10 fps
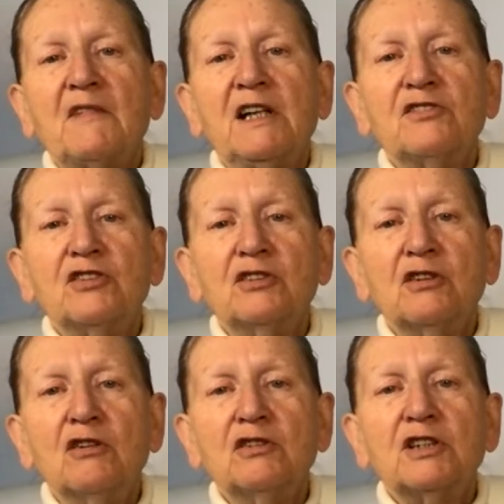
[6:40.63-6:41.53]
is
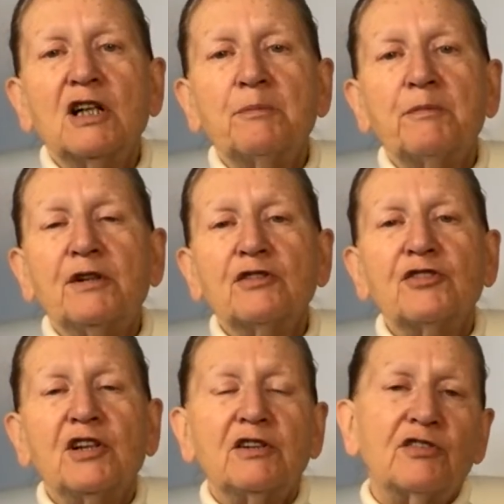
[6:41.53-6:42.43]
not a
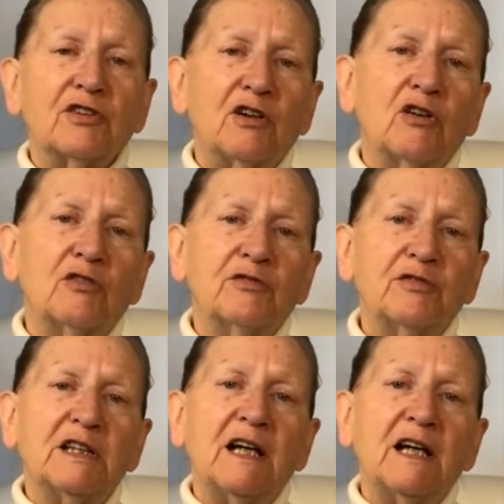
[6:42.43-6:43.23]
process of